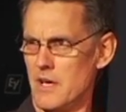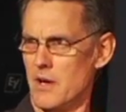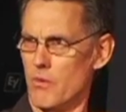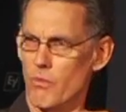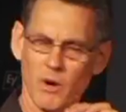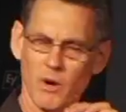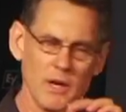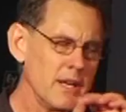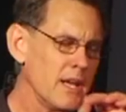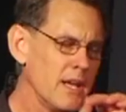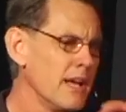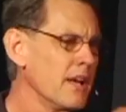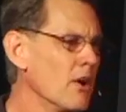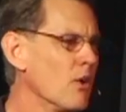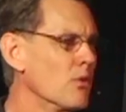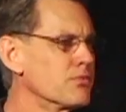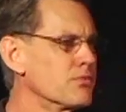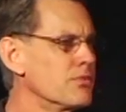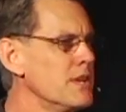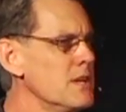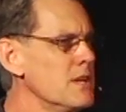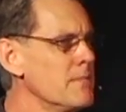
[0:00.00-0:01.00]
1 day
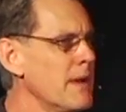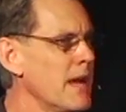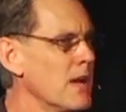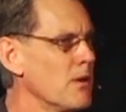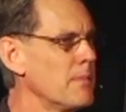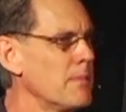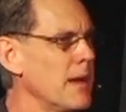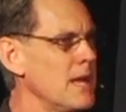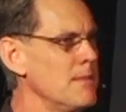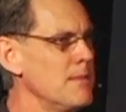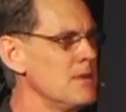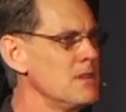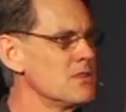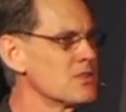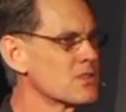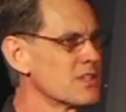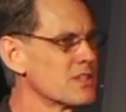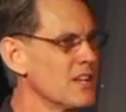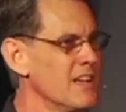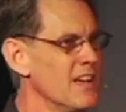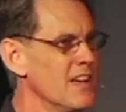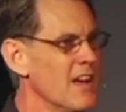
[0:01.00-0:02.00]
old female
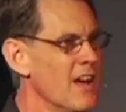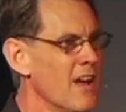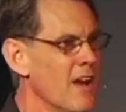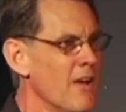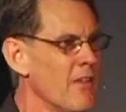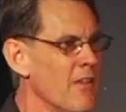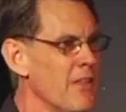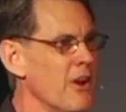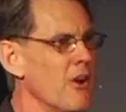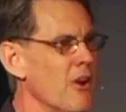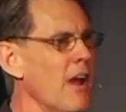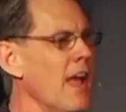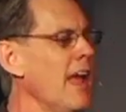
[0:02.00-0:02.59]
babies, their